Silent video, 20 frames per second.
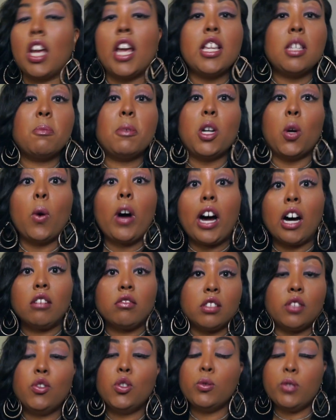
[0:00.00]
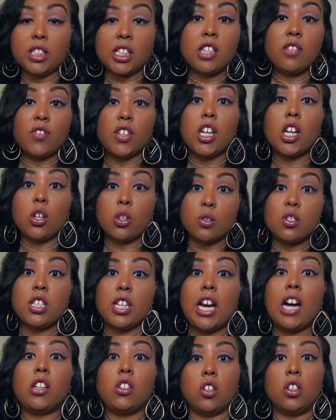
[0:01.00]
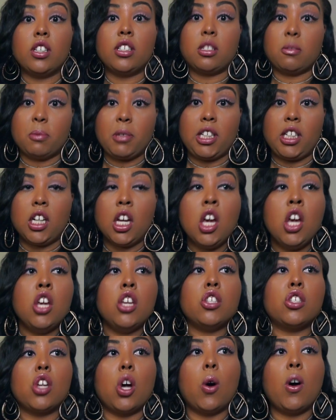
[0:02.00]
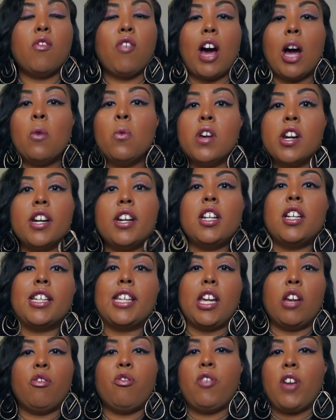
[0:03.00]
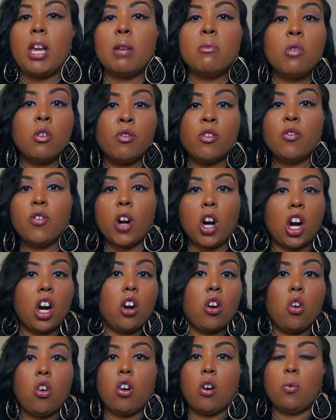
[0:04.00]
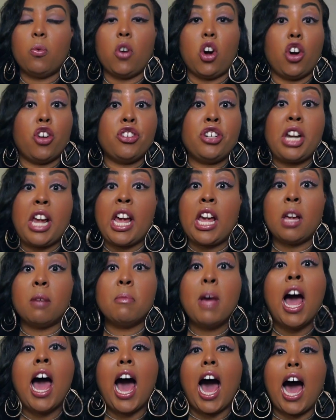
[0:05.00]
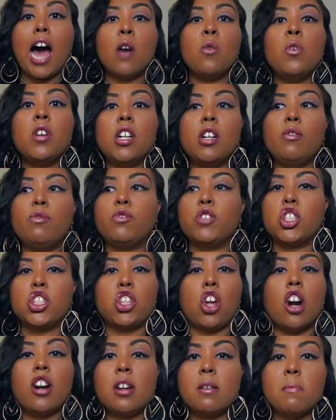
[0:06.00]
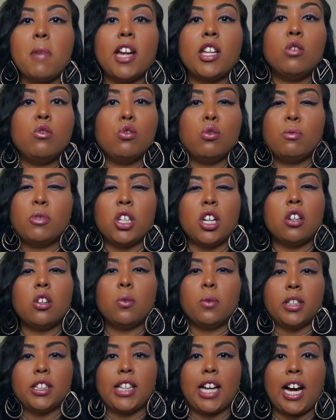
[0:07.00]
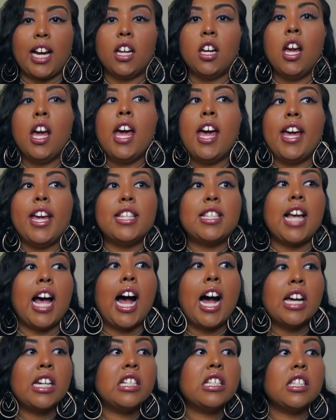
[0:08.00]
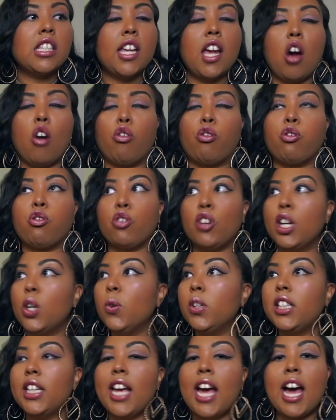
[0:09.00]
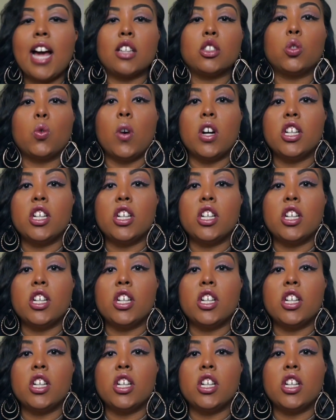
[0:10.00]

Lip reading: It's been a while. If you see the video, you'll see how long it's been. So if I wanted to get fame off of her or her name, I would have started my YouTube channel with that. It's honestly a frequently asked